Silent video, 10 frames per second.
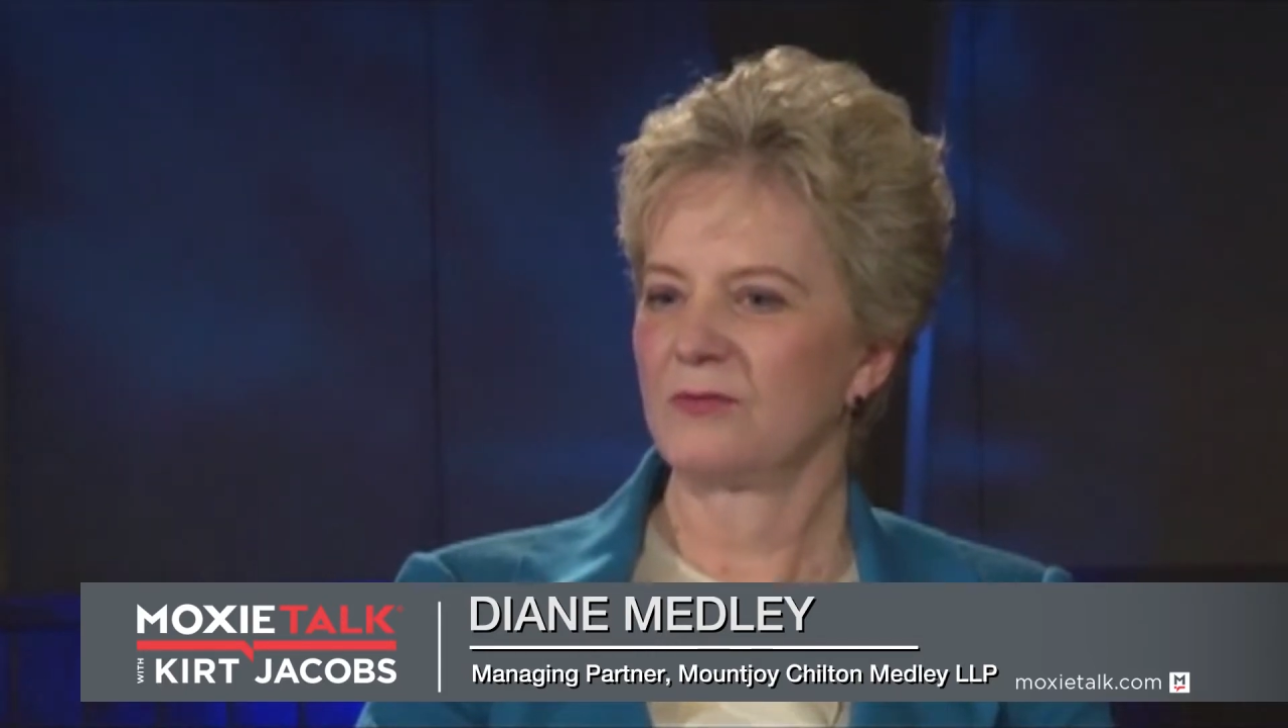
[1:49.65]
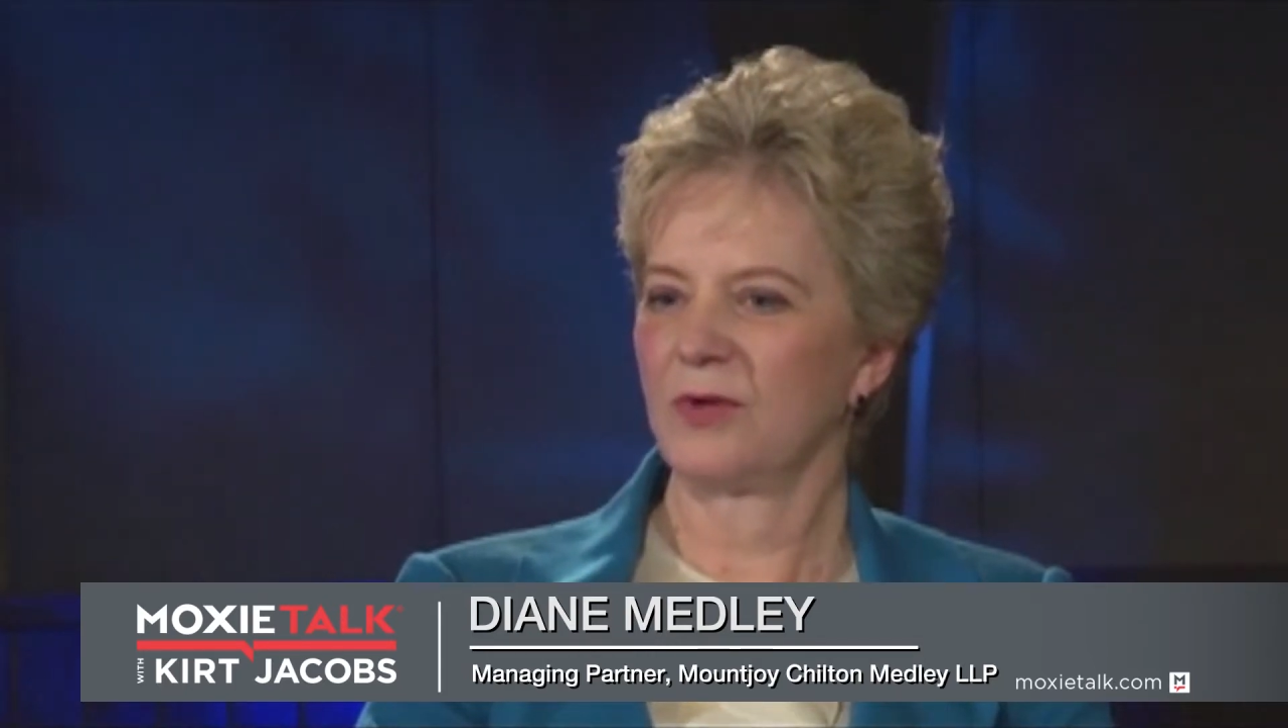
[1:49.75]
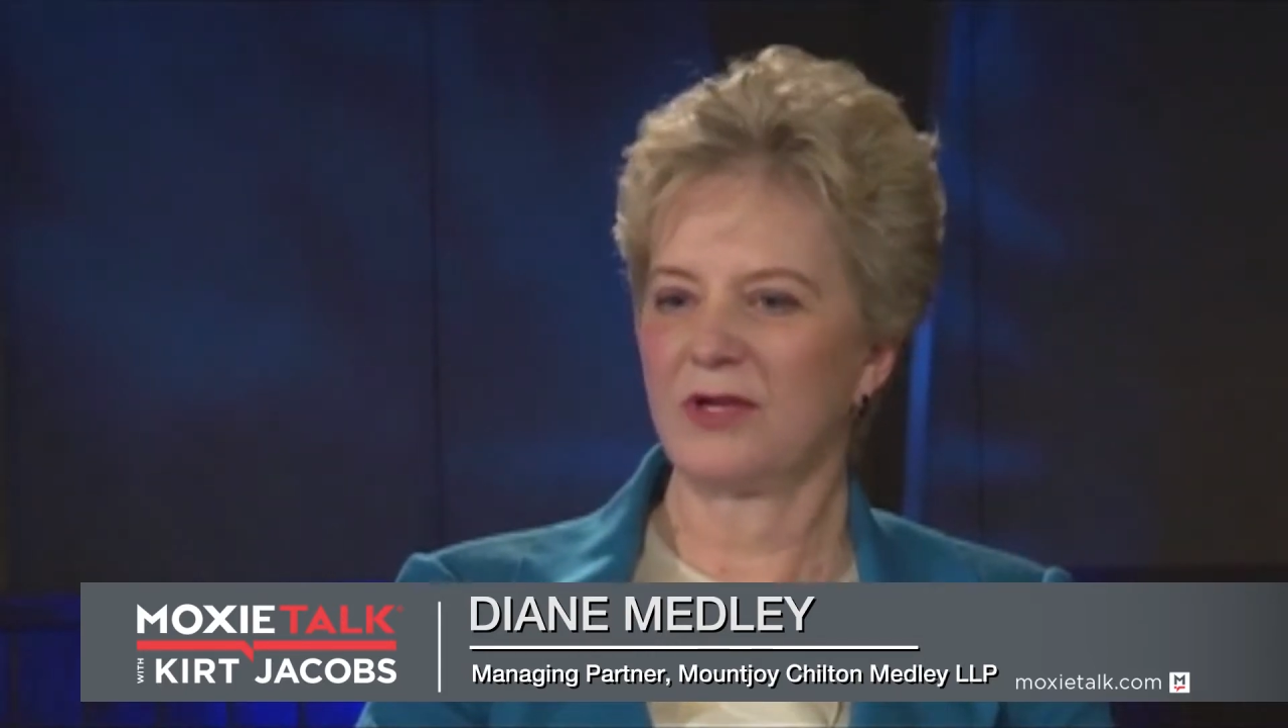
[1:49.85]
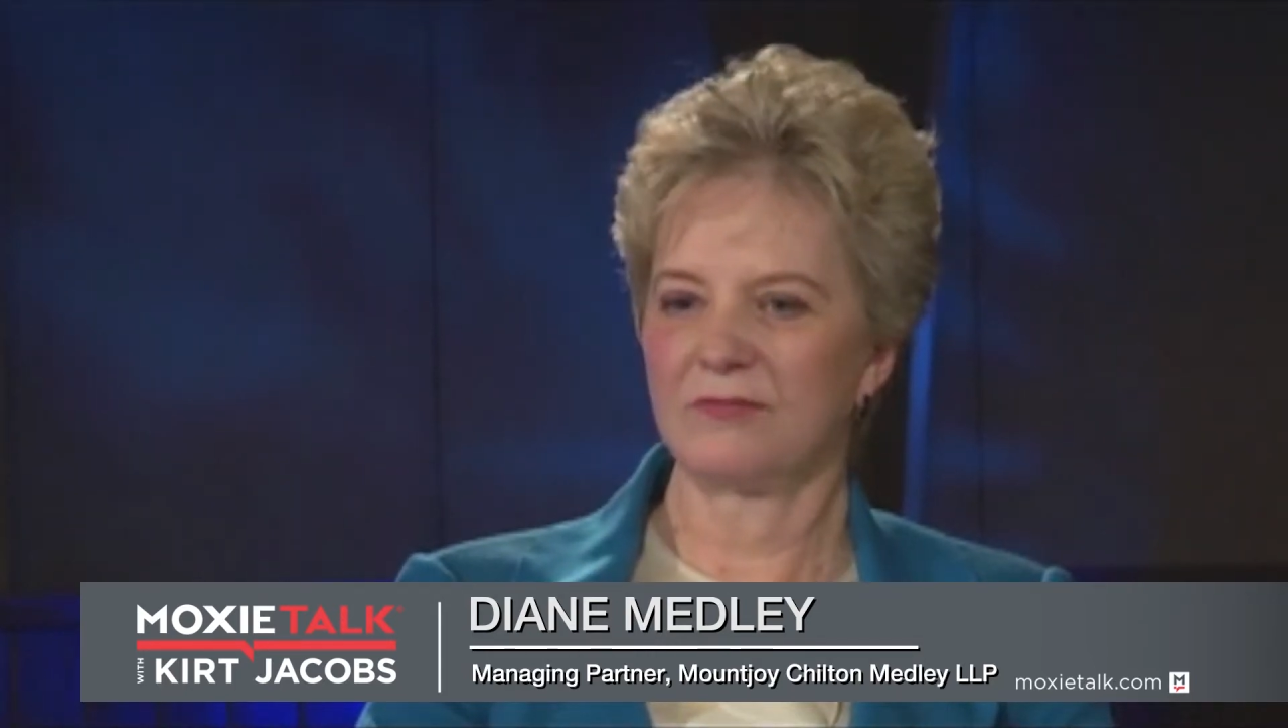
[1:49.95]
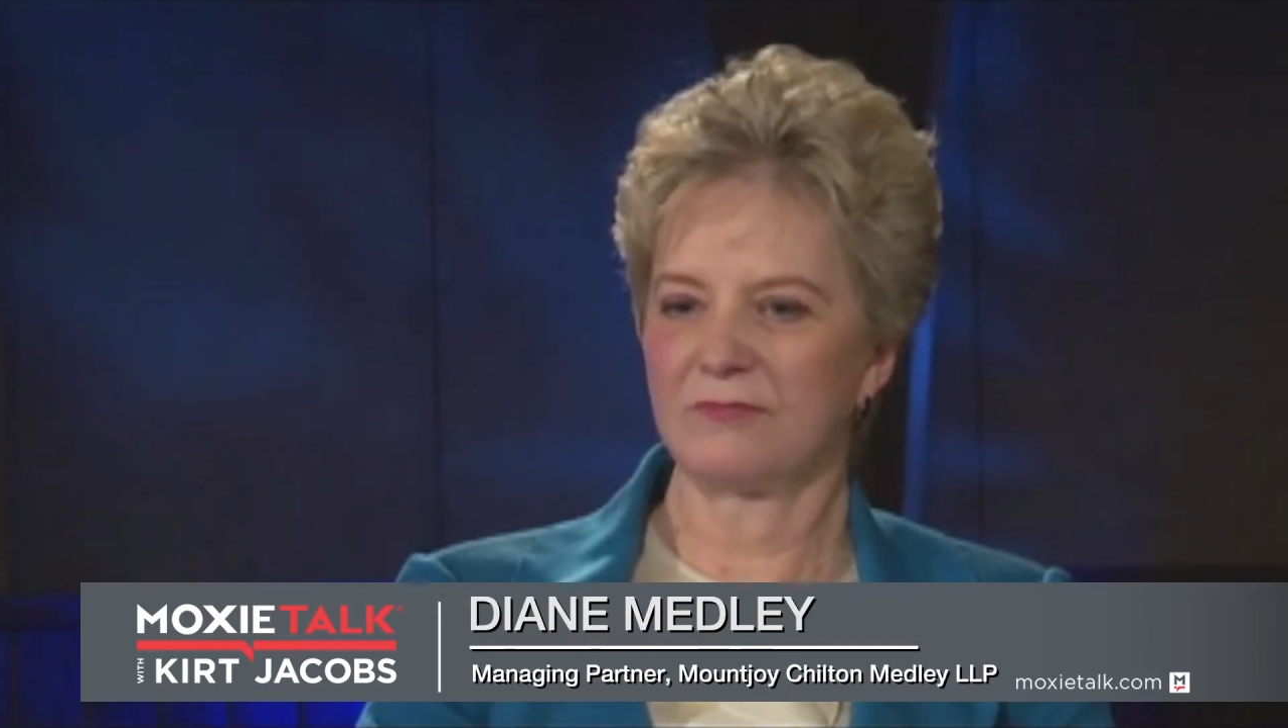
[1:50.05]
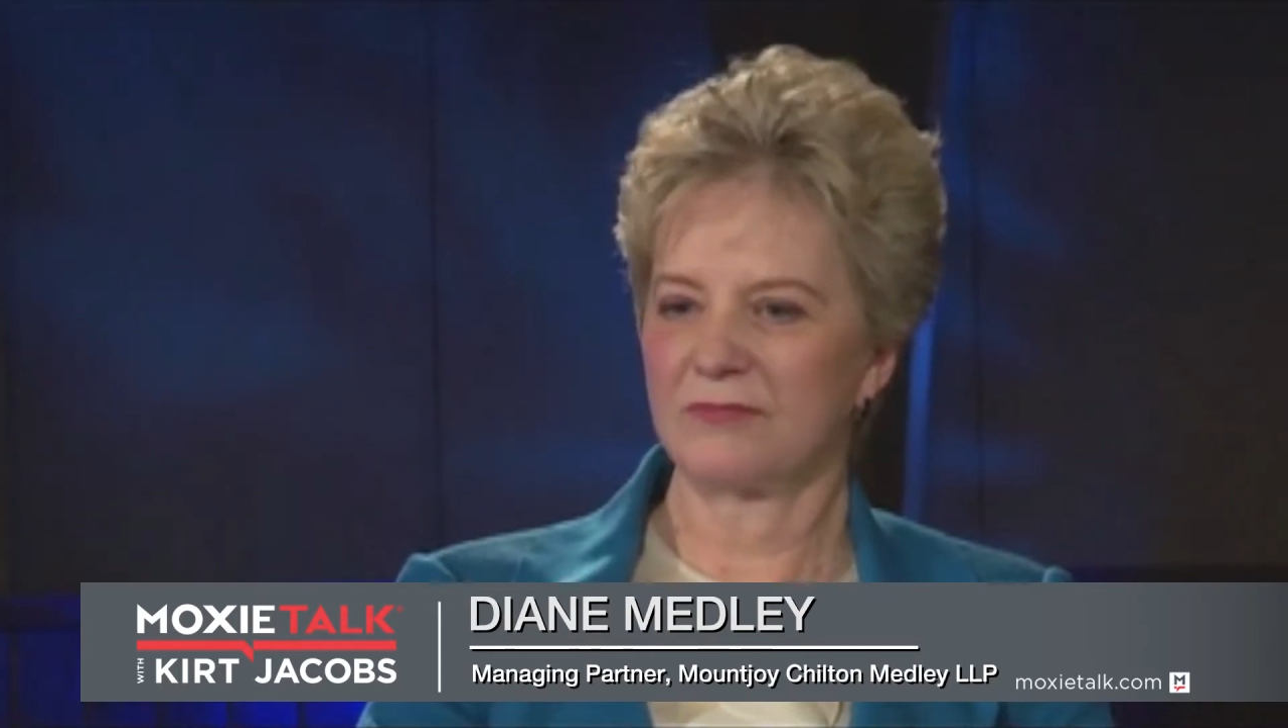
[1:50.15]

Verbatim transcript: we